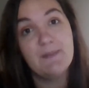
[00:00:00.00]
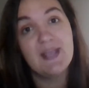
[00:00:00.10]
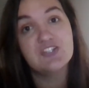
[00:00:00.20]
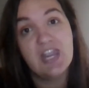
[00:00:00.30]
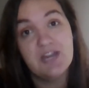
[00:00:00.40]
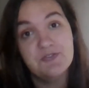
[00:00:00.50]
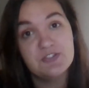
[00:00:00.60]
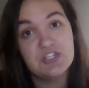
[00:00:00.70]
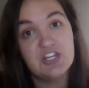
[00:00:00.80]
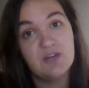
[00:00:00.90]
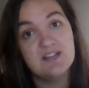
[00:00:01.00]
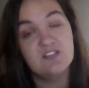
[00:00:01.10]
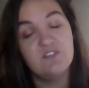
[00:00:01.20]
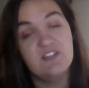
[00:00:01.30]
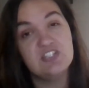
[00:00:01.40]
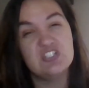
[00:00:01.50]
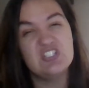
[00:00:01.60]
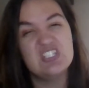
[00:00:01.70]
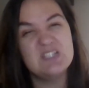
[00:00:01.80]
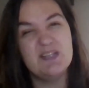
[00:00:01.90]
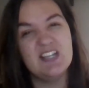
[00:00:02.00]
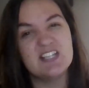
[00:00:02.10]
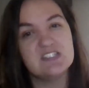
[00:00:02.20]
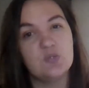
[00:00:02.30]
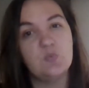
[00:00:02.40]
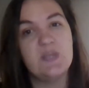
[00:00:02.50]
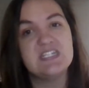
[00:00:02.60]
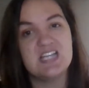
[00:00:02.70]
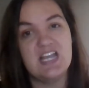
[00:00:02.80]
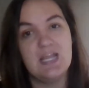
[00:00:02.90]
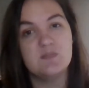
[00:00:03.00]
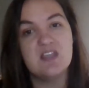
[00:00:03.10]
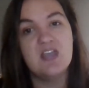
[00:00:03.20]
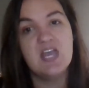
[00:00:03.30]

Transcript: make changes to your reservation just because of the wait times.